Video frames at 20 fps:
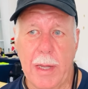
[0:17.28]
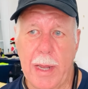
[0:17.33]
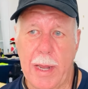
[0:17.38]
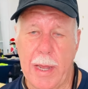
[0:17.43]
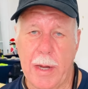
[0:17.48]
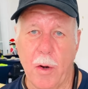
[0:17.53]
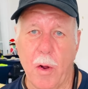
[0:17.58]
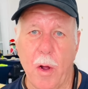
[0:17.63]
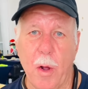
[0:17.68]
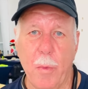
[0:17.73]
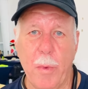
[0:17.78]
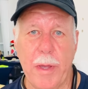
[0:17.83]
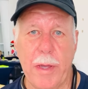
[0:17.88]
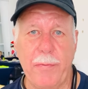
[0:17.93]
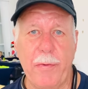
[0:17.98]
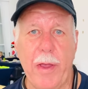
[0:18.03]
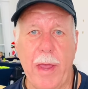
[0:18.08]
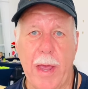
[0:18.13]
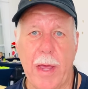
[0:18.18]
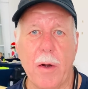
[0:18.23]
And all
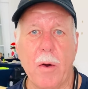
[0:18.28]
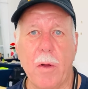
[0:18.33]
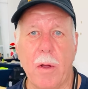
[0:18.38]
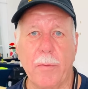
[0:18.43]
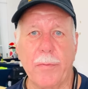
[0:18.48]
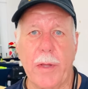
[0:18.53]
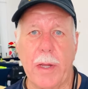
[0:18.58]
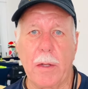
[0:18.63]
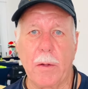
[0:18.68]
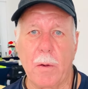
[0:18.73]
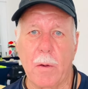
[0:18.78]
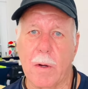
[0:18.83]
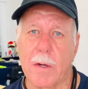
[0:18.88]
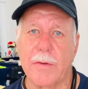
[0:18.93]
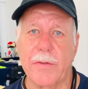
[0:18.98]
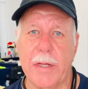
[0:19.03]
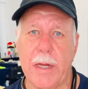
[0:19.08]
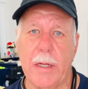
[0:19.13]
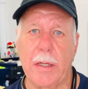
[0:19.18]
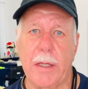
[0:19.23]
we've had all day long
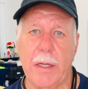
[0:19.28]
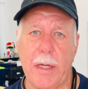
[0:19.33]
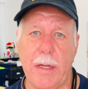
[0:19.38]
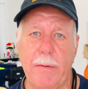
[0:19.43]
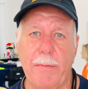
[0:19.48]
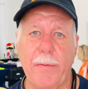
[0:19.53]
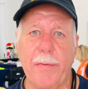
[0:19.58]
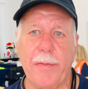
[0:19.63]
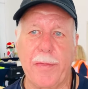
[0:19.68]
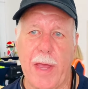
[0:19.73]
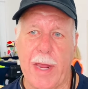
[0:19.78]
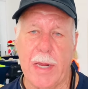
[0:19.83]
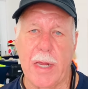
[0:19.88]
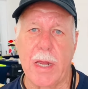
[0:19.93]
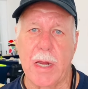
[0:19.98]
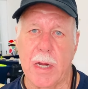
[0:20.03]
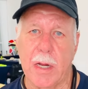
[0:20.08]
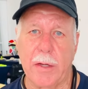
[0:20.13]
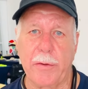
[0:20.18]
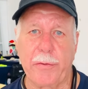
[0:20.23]
is they leave
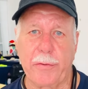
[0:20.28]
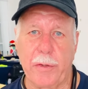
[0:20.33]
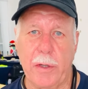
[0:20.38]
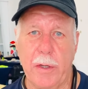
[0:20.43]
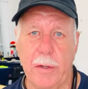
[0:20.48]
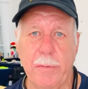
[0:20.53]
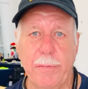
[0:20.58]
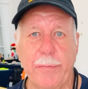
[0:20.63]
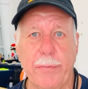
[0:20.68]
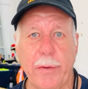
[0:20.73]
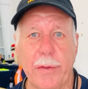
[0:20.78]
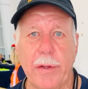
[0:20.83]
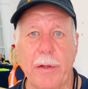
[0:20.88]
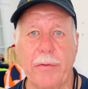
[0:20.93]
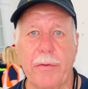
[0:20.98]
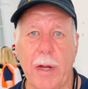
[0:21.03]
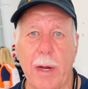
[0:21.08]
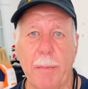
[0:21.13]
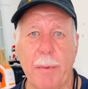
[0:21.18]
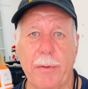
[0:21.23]
thanking us for
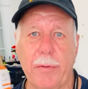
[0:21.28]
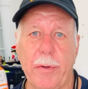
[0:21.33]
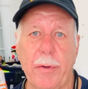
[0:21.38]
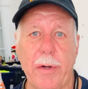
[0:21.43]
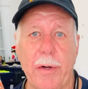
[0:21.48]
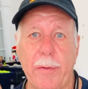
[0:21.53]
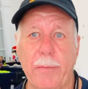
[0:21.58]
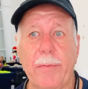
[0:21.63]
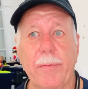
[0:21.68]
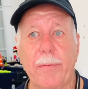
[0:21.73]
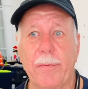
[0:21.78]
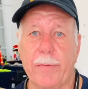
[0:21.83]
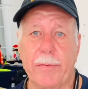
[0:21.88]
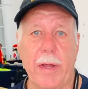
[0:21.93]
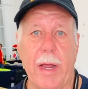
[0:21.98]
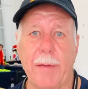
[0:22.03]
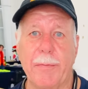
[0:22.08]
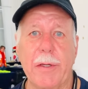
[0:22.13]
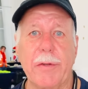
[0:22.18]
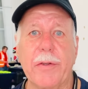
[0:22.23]
this opportunity
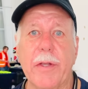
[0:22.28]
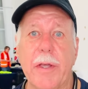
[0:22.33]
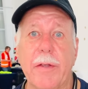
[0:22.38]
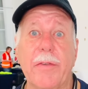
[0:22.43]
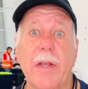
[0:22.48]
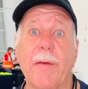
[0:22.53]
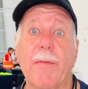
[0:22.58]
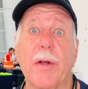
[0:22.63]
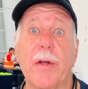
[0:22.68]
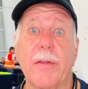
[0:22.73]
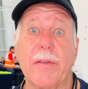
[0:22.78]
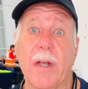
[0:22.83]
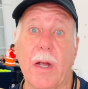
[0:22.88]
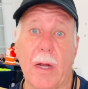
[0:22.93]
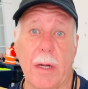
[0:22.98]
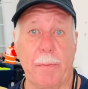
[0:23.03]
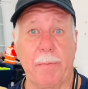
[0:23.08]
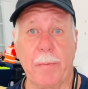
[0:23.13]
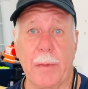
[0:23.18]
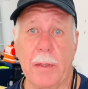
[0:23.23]
to have these kids have a good
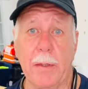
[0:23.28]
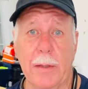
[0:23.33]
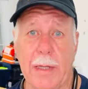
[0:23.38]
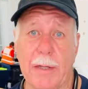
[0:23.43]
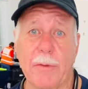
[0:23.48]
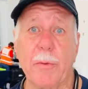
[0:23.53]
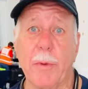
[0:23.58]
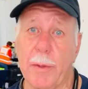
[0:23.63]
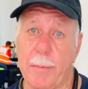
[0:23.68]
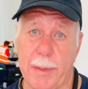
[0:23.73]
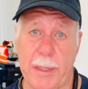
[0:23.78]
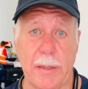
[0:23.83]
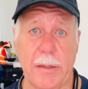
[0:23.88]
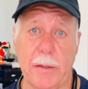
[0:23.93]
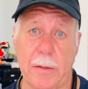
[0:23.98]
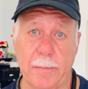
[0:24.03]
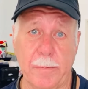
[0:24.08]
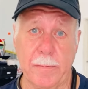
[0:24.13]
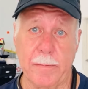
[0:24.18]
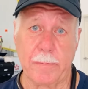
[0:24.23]
time. That's what it
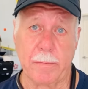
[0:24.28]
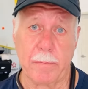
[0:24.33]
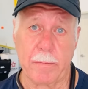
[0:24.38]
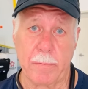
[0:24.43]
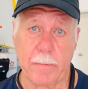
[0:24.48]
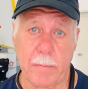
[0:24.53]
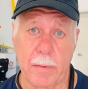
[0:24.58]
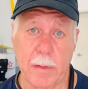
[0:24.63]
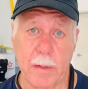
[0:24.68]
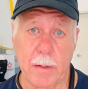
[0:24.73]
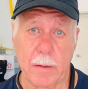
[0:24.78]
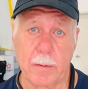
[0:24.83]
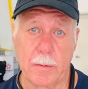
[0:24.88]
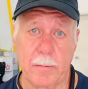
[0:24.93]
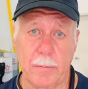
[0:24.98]
means. Dan, how do